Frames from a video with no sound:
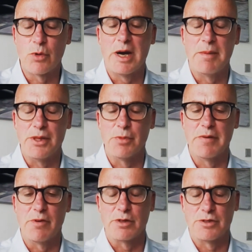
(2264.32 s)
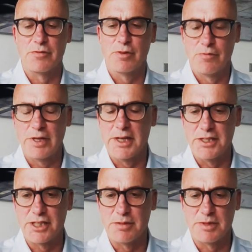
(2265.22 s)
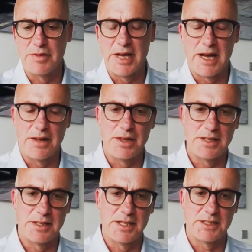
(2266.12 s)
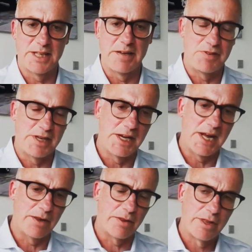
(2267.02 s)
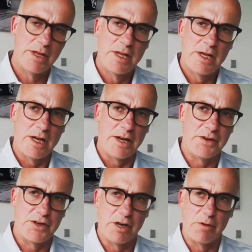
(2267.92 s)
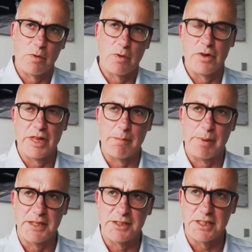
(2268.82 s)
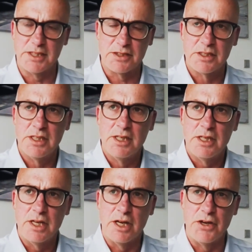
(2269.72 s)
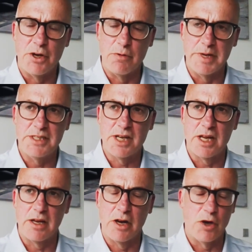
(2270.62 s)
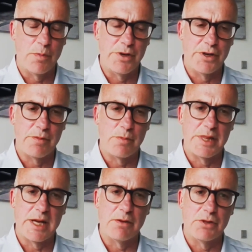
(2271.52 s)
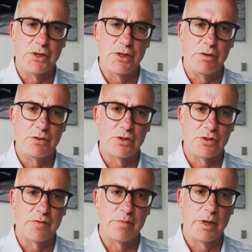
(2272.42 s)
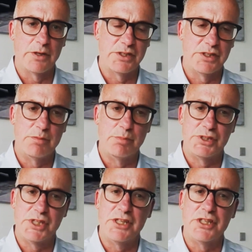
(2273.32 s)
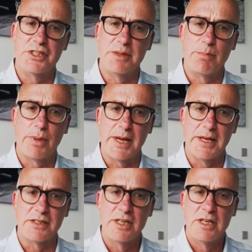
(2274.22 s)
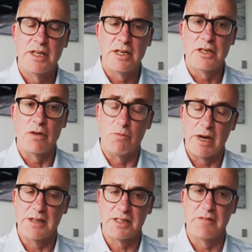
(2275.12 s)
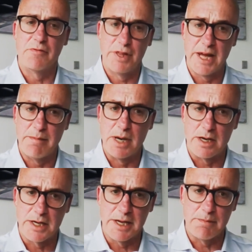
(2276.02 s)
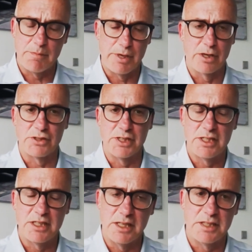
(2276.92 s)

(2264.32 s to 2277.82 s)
requirement that we've got to fulfill in terms of their safety and health. And on that basis, no retailer opened up without the new sort of policies and procedures in place, relative for their market, because